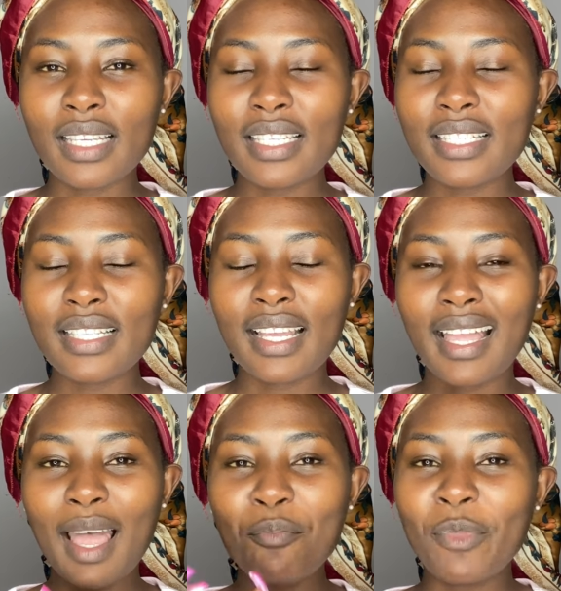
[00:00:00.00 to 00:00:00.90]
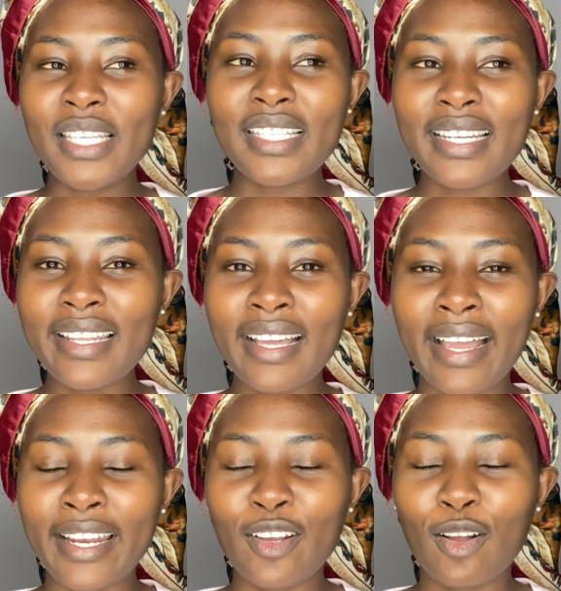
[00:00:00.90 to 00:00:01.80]
She's like, I'm basically a
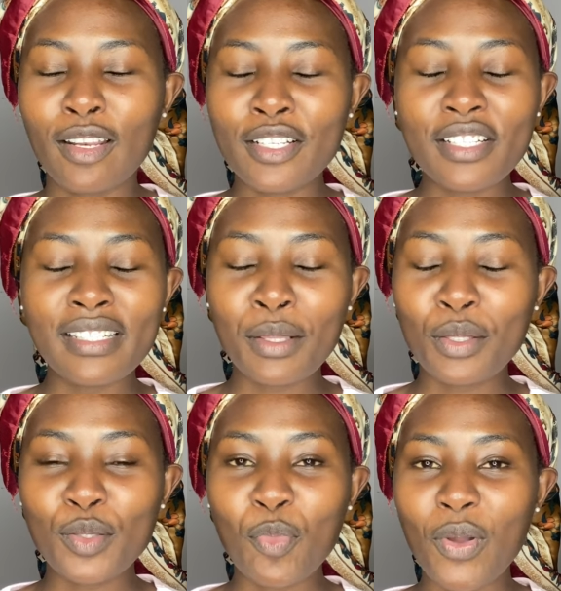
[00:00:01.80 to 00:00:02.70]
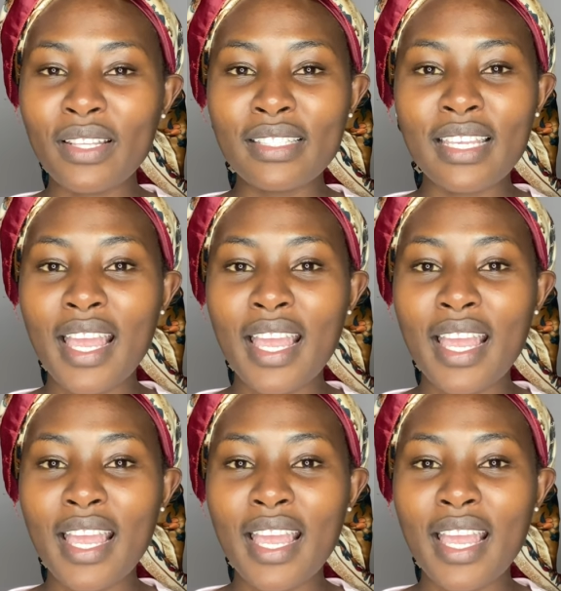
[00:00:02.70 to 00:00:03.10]
gynecologist at this point.